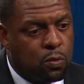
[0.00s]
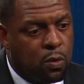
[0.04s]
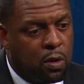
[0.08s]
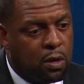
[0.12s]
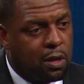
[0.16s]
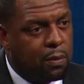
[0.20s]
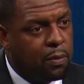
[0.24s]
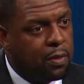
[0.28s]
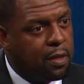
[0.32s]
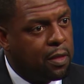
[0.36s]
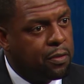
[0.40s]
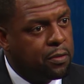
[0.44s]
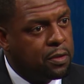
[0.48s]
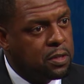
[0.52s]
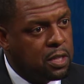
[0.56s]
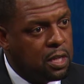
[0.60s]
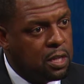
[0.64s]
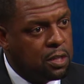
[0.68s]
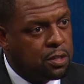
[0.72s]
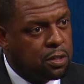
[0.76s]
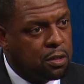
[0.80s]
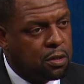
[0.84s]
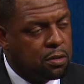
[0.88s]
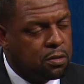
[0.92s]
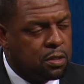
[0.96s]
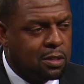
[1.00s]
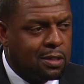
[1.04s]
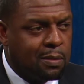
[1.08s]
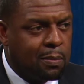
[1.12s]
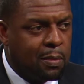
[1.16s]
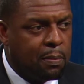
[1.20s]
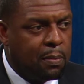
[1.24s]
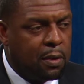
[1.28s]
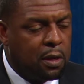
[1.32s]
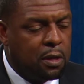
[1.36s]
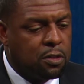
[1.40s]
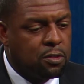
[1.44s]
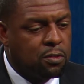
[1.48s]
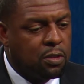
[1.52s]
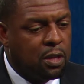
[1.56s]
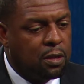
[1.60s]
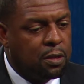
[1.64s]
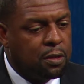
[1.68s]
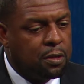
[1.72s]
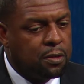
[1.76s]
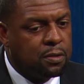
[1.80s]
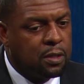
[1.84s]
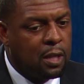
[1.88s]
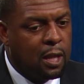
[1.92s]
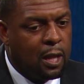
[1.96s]
working with other teachers and some
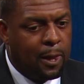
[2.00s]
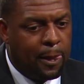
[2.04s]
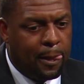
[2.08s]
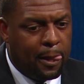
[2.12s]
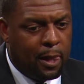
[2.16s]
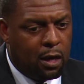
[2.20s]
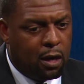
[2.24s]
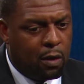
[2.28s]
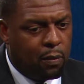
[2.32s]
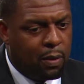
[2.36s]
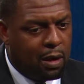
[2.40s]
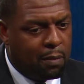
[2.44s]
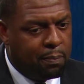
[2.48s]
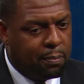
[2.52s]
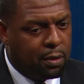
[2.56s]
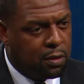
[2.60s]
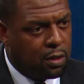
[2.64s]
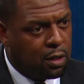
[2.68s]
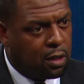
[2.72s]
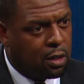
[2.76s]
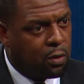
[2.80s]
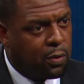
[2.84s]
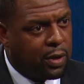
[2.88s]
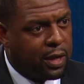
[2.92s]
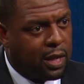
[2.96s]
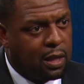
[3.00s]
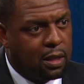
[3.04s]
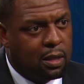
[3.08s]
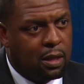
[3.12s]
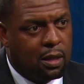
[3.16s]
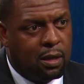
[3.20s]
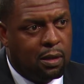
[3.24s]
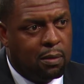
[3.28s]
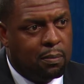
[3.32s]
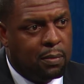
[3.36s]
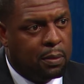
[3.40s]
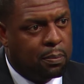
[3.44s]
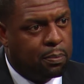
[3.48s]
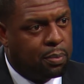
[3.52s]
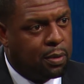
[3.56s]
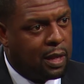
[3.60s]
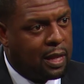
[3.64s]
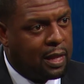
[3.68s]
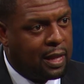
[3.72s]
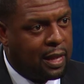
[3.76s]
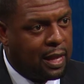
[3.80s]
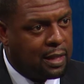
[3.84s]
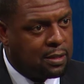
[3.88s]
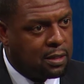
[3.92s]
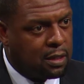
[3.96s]
administrators around building curriculum, and
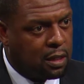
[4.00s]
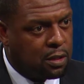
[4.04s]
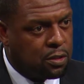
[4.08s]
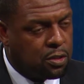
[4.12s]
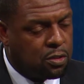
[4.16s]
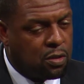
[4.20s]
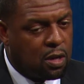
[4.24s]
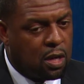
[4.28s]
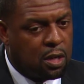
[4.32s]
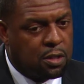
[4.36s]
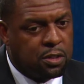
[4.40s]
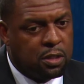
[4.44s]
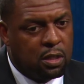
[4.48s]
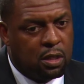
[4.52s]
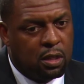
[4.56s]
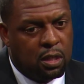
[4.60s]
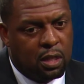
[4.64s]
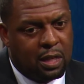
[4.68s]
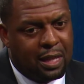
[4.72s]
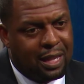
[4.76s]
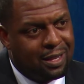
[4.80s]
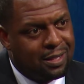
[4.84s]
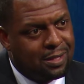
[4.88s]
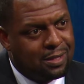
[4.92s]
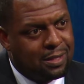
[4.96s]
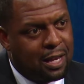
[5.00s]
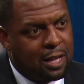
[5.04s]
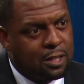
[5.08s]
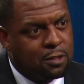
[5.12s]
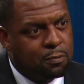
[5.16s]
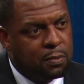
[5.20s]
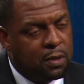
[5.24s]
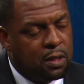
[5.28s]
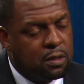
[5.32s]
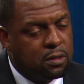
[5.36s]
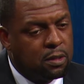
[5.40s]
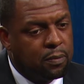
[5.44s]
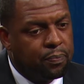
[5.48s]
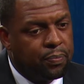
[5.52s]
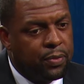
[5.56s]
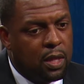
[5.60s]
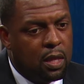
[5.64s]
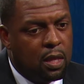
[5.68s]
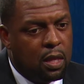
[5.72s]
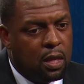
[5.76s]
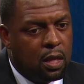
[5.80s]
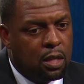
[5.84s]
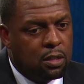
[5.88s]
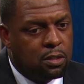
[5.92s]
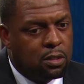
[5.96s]
enhancing instruction, looking at assessments.
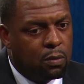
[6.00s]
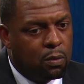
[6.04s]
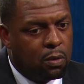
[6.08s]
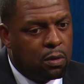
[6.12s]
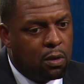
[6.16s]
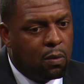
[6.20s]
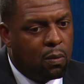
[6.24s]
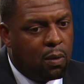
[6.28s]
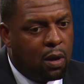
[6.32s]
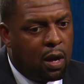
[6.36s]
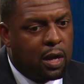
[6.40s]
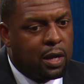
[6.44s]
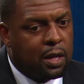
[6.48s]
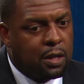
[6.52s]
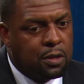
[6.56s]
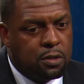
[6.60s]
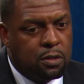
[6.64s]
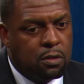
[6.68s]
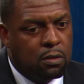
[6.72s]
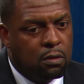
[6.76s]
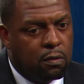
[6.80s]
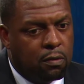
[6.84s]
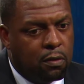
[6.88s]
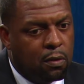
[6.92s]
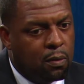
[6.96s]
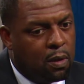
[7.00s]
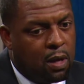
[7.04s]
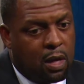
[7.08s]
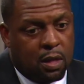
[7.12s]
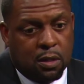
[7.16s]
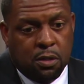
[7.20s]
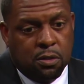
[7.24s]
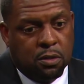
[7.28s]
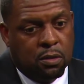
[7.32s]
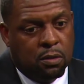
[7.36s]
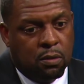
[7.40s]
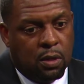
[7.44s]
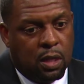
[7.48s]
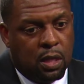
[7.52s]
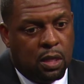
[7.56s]
And so, you'll walk into, if you walked into